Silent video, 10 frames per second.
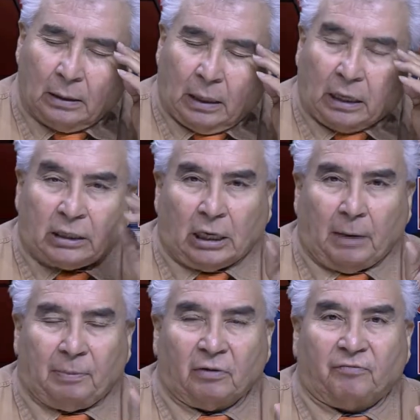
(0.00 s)
a
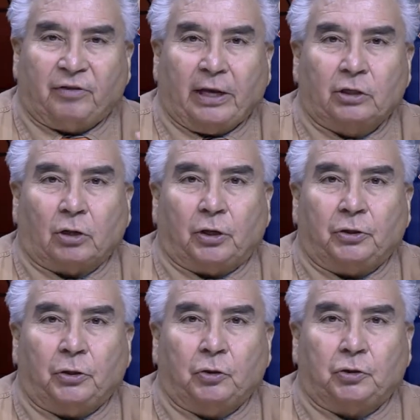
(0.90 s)
couple of things on
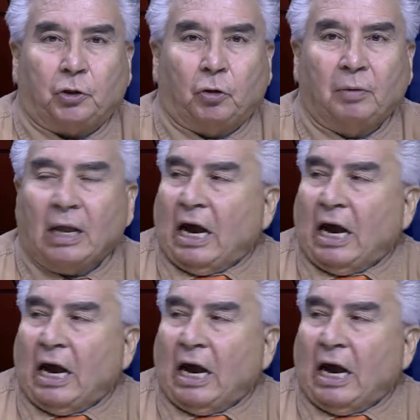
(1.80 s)
YouTube.